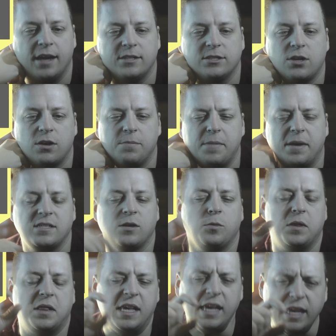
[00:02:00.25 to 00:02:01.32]
I started messing
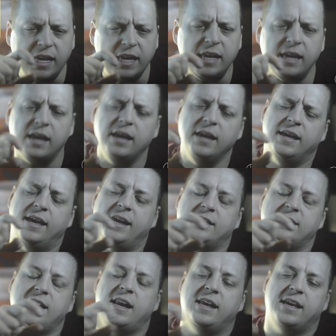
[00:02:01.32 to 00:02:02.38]
with the E,
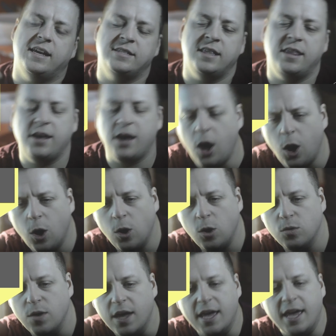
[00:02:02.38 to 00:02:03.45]
extending into the
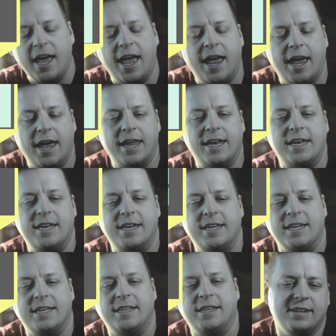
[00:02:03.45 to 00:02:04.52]
O, and
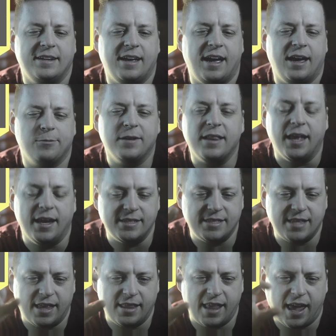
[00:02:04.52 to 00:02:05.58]
I
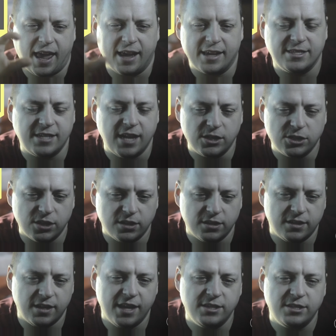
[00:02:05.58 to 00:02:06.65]
realized that that
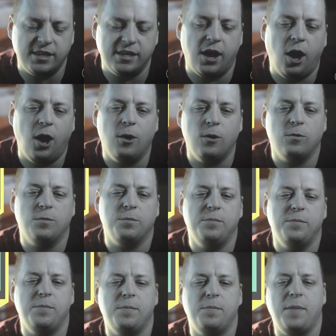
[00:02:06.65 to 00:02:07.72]
extension into the O
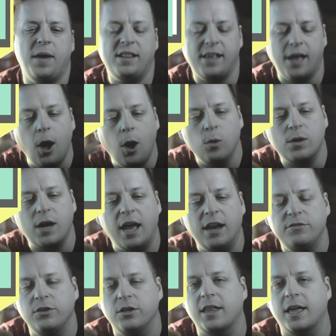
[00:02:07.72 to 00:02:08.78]
made the O kind
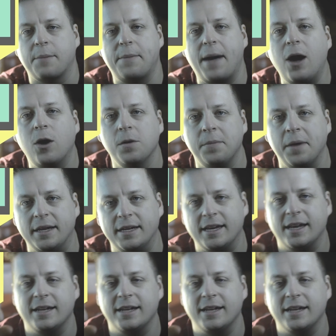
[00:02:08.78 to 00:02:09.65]
of look like a power button.